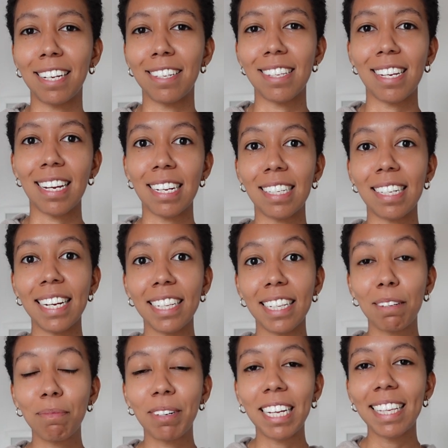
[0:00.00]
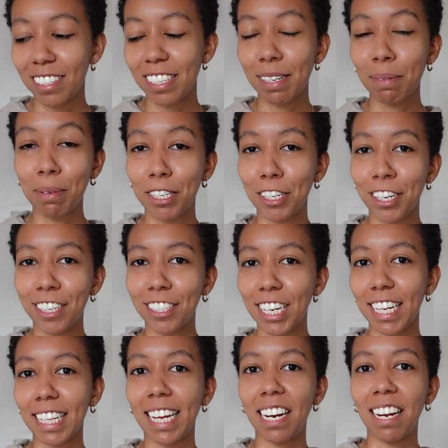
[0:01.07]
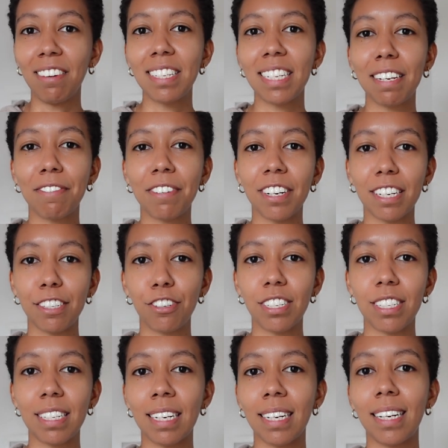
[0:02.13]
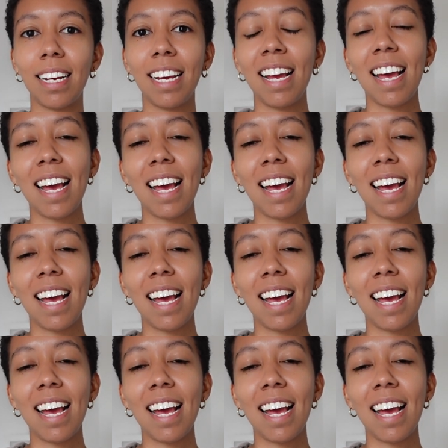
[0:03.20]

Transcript: else that I styled them with, so be sure to check that out if you're interested.